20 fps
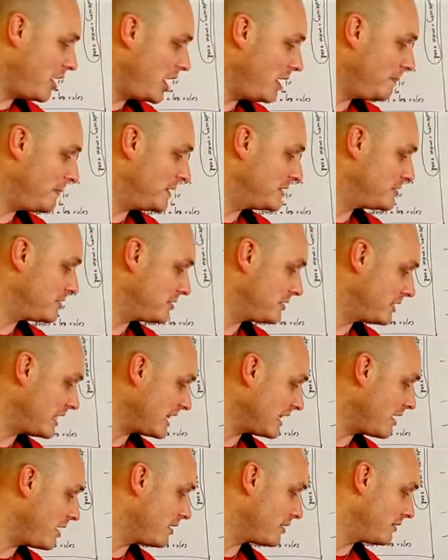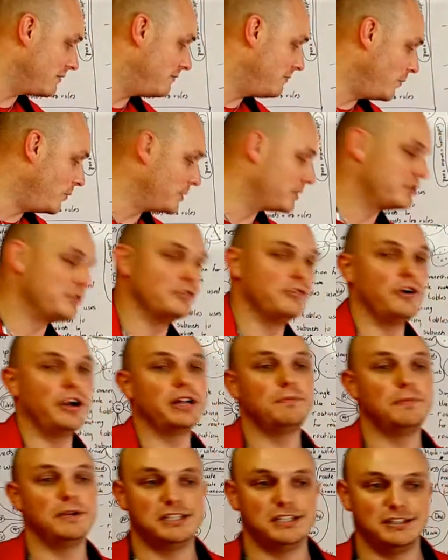IP so that that guy can forward it to the right
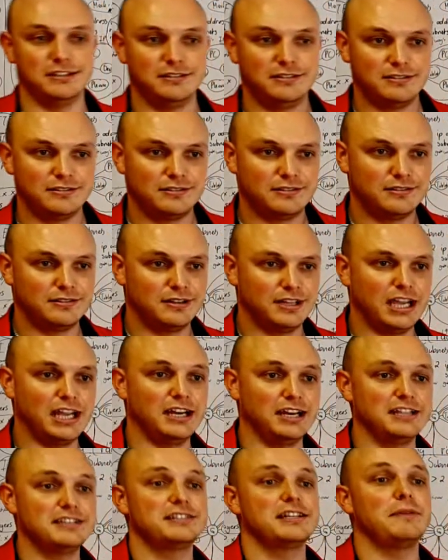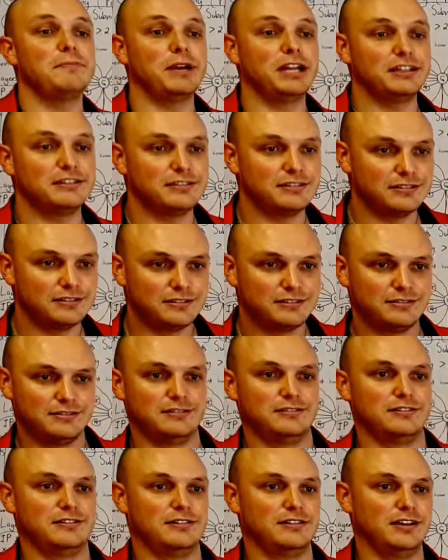PC in its subnet,
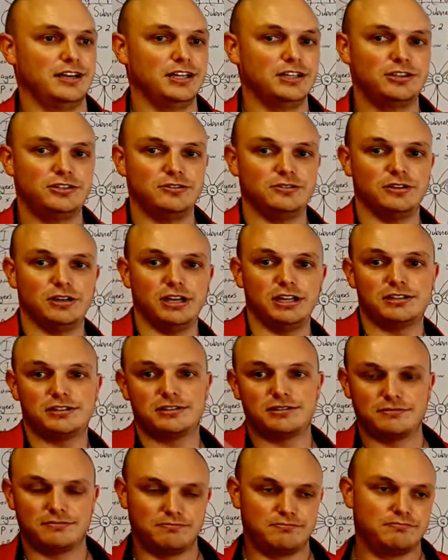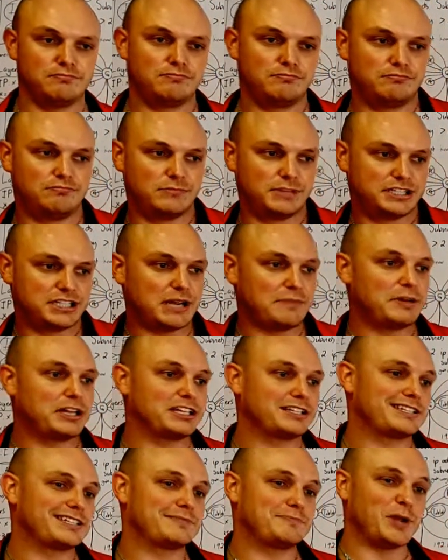into its subnet
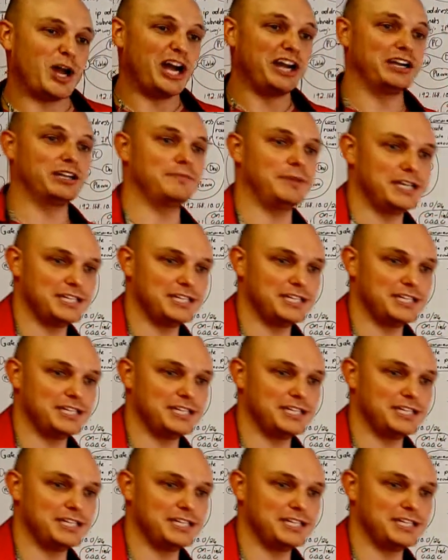that sits behind it